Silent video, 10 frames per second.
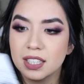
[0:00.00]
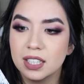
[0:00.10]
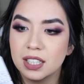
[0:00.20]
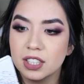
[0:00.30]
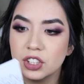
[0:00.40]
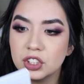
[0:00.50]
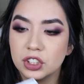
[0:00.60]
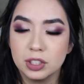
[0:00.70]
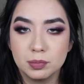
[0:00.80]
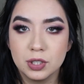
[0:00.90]
The
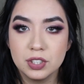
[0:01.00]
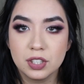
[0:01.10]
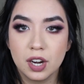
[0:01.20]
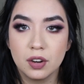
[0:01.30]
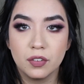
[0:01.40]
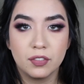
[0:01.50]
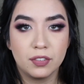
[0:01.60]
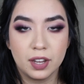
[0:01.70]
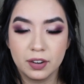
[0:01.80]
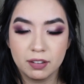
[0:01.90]
shimmers are
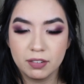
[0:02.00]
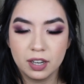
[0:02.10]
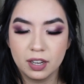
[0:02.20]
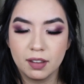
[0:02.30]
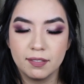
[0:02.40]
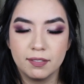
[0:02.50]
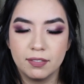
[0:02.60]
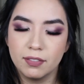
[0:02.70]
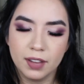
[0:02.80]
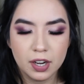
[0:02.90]
very, very,
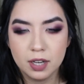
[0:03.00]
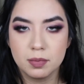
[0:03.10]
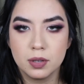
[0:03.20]
very